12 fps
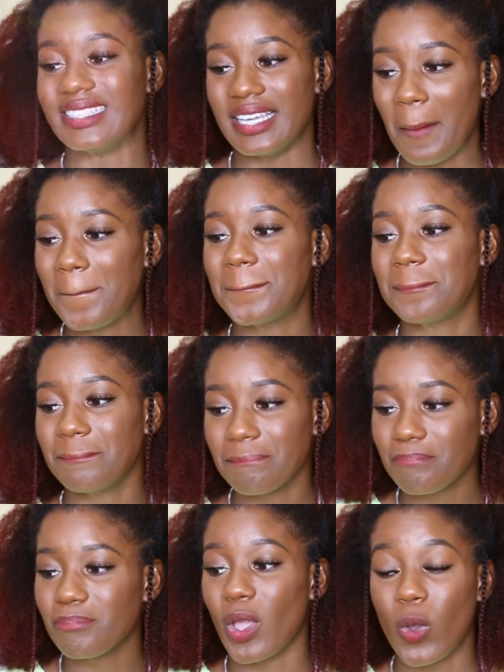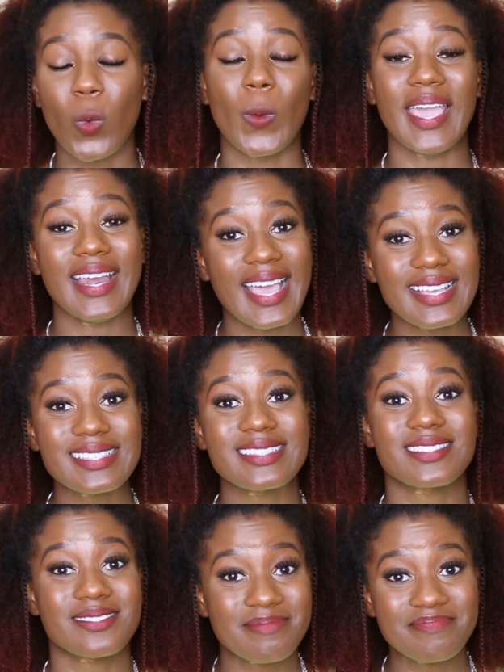Yep. Weightless